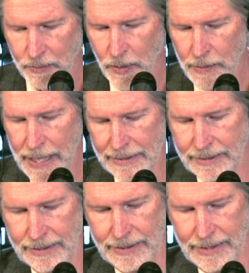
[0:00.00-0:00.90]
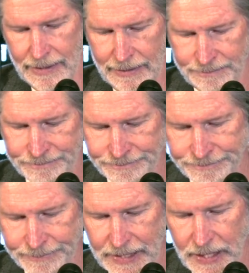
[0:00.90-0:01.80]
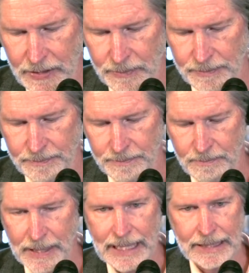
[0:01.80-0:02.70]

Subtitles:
What about the being